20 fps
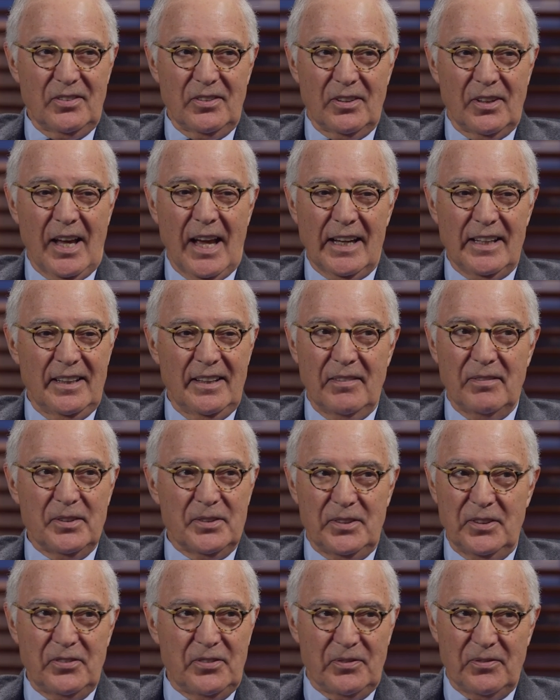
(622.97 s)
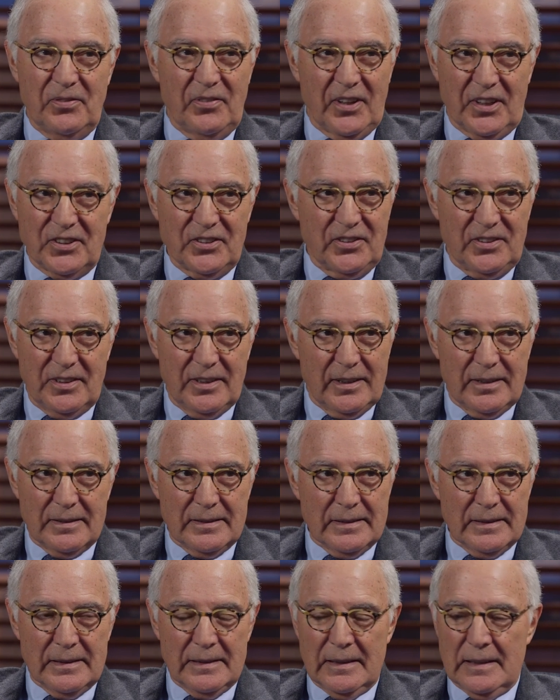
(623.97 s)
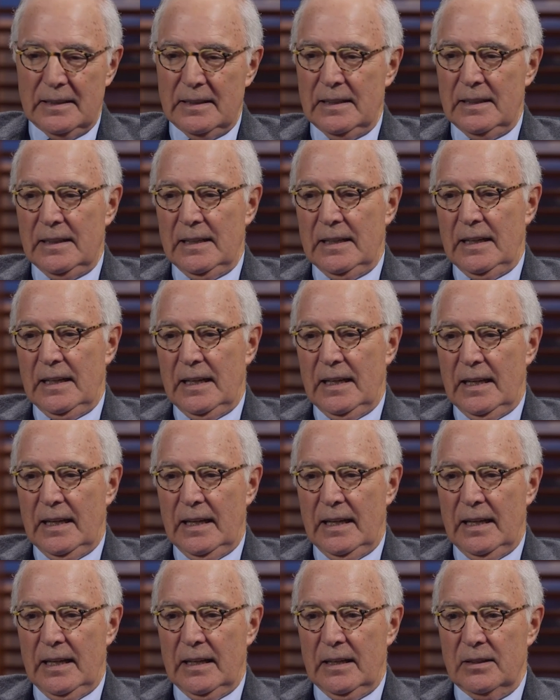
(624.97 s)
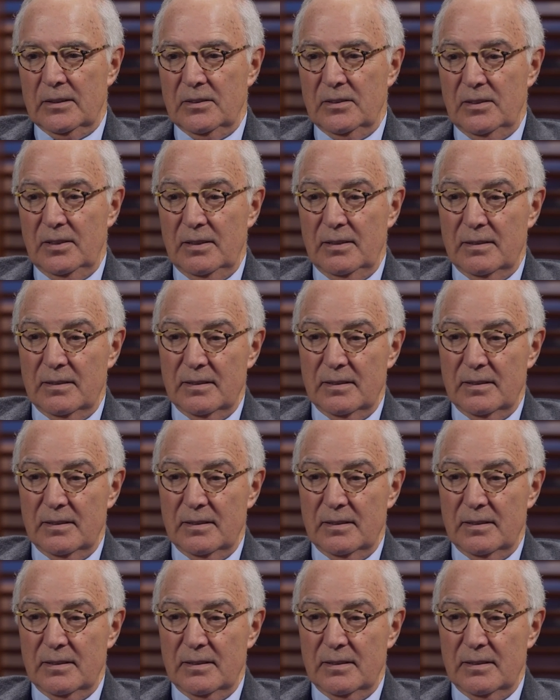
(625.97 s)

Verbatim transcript: uh, high level disinfection then. Yeah, yeah. And